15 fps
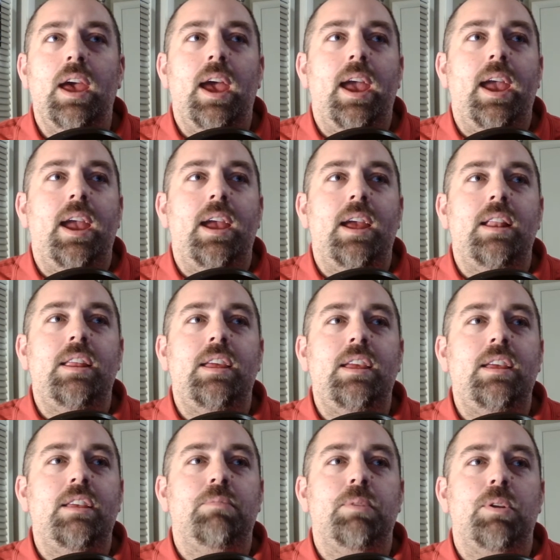And he
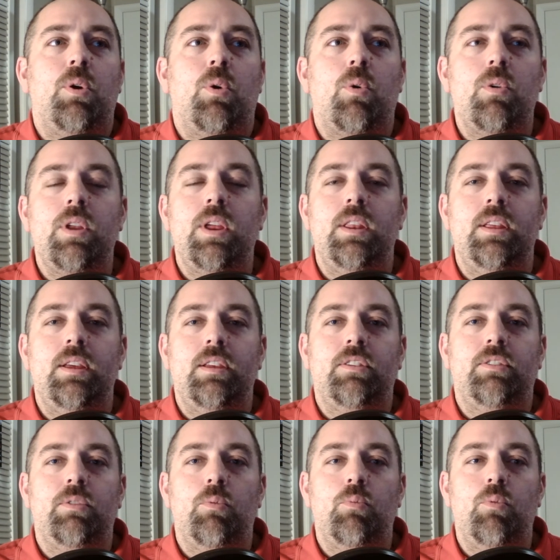has been hoarding
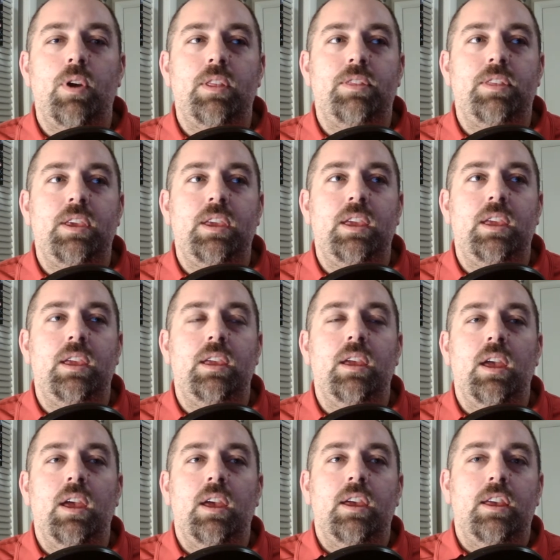this with
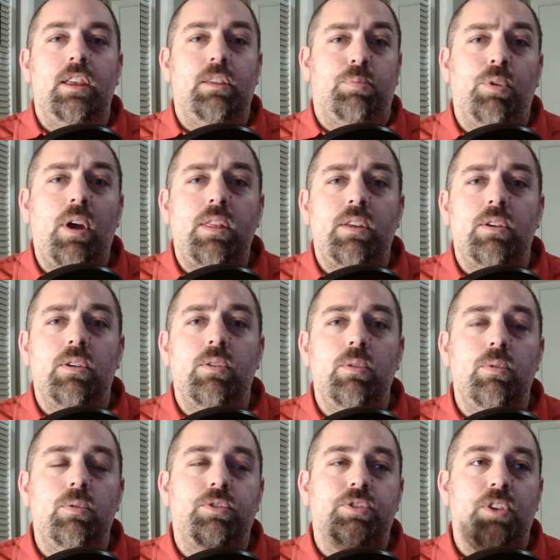his brother,
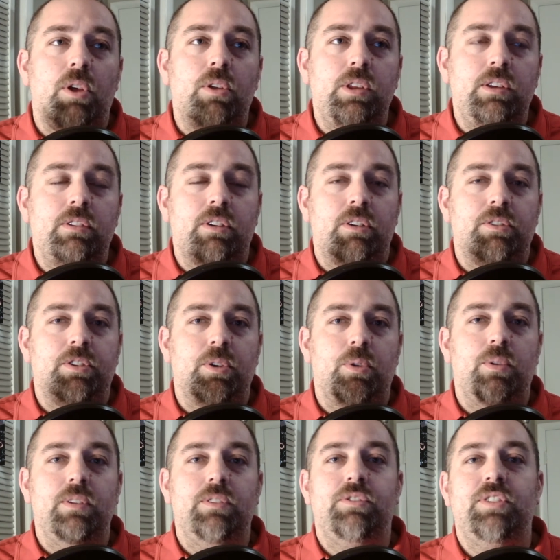who slowly starts to
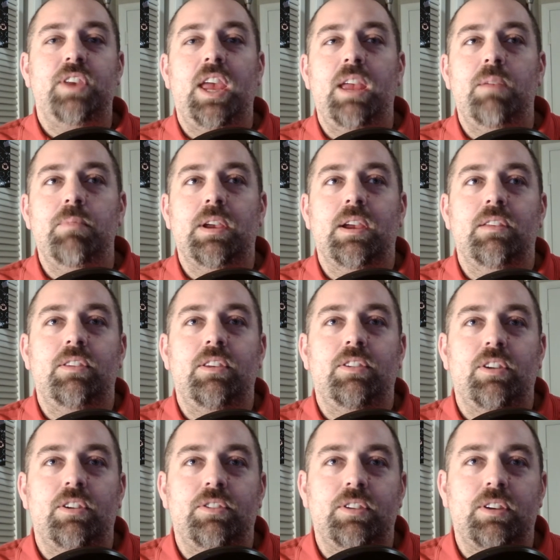go insane because he
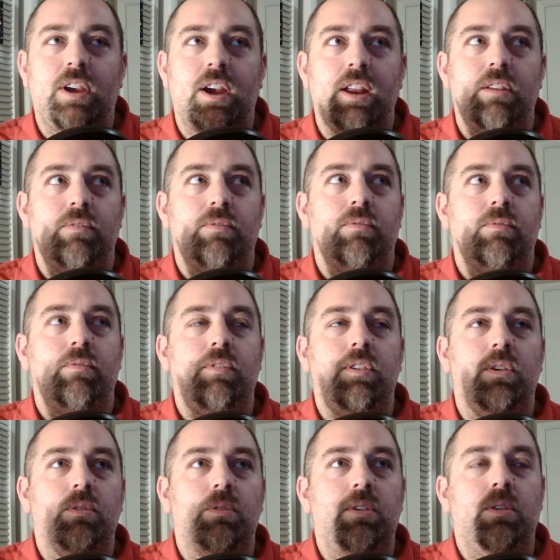starts to kind of,
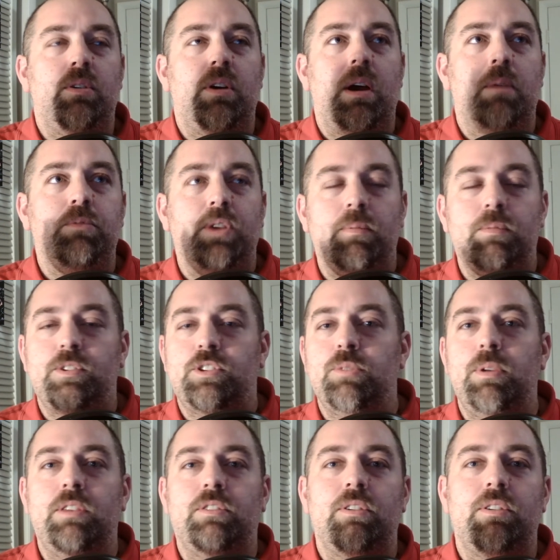you know, I'm
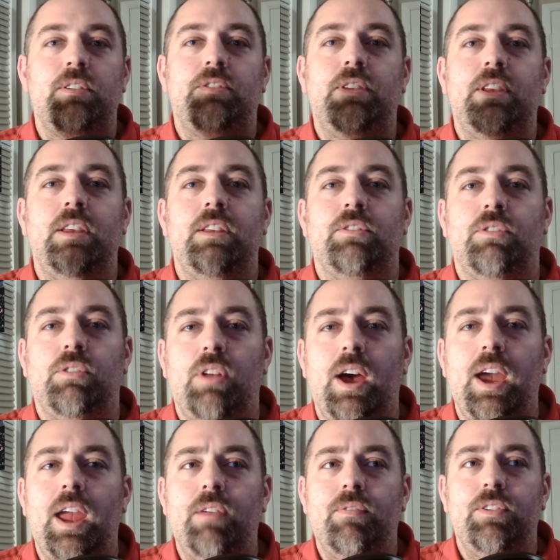assuming he's starting to see his
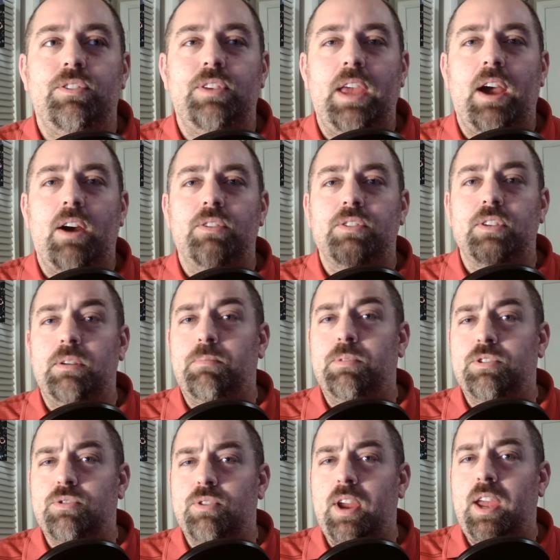life and see how it's going to
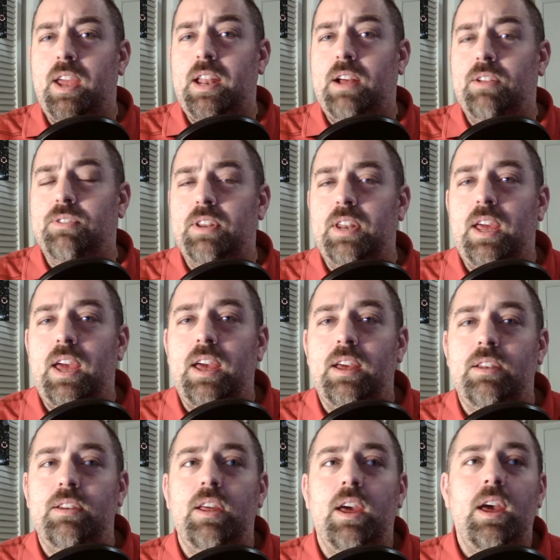portray and how it's going to
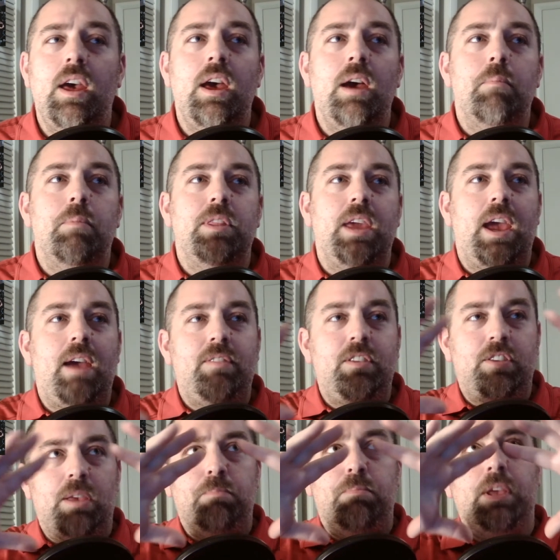end. But they have this
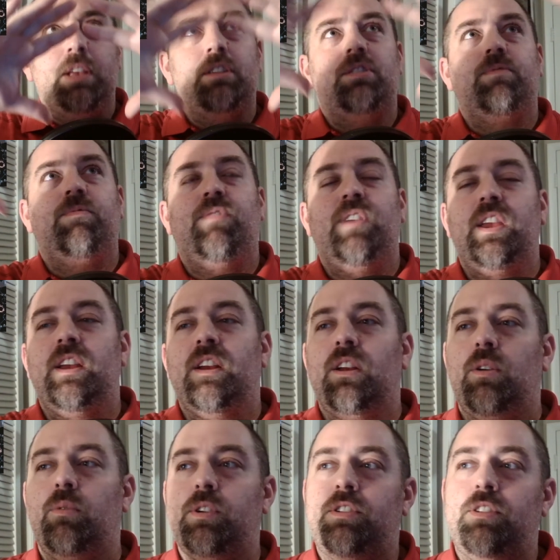like big
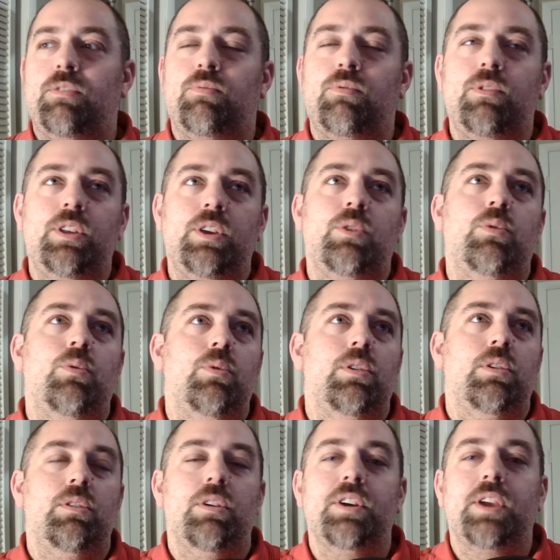sphere, which is really cool to
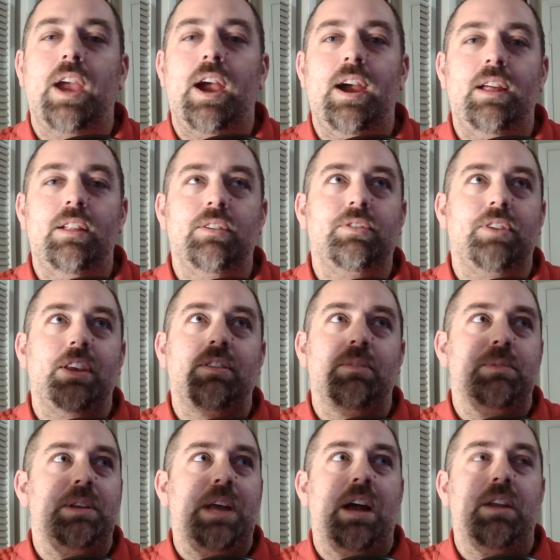look at. It looks like
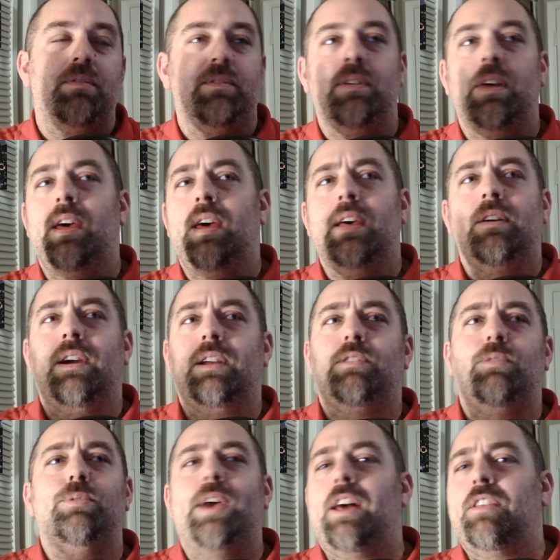something out of like
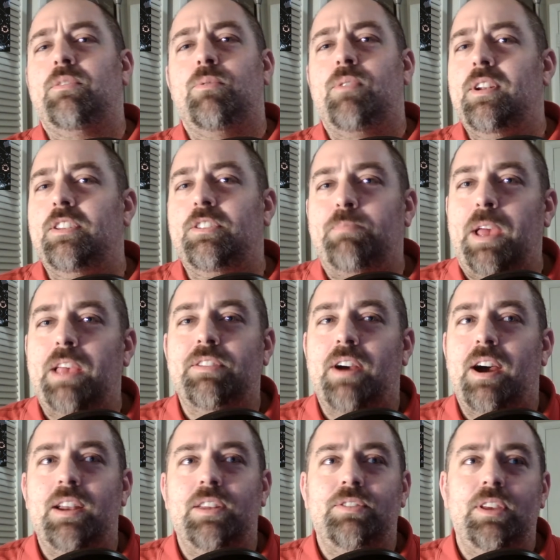2001: A Space
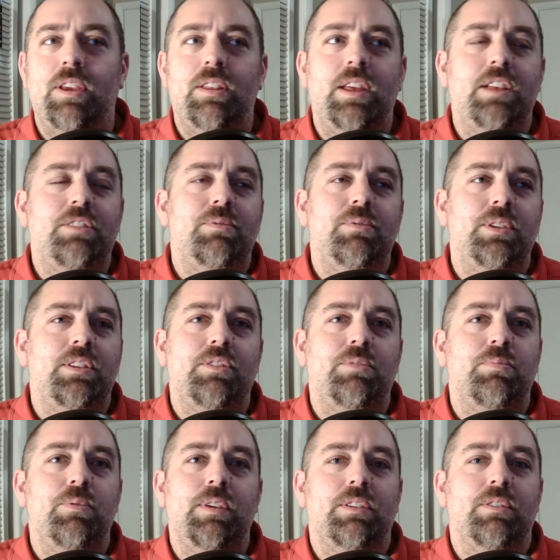Odyssey. And that's what this
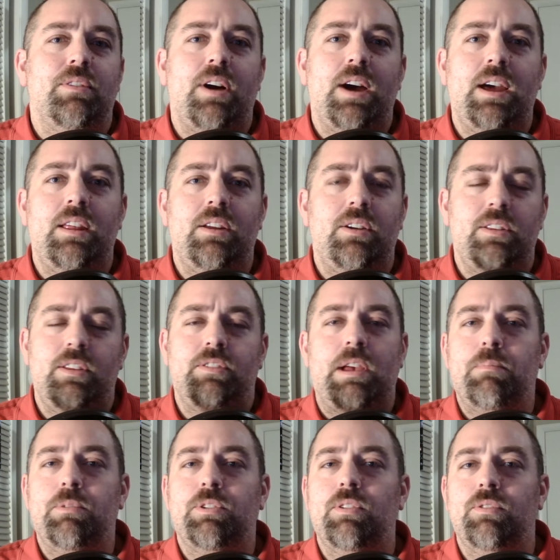movie is a lot, or this
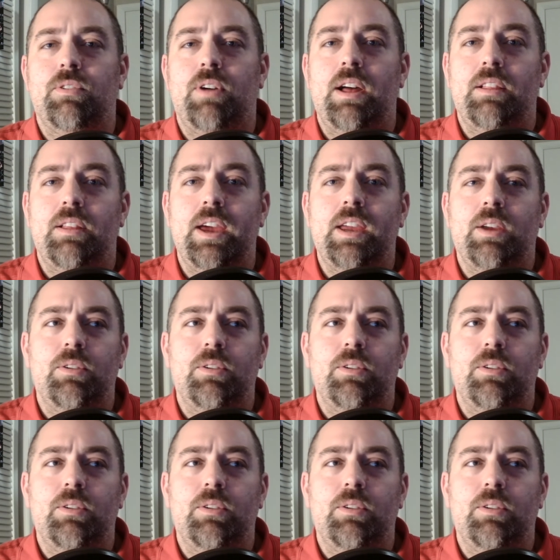episode is a lot like.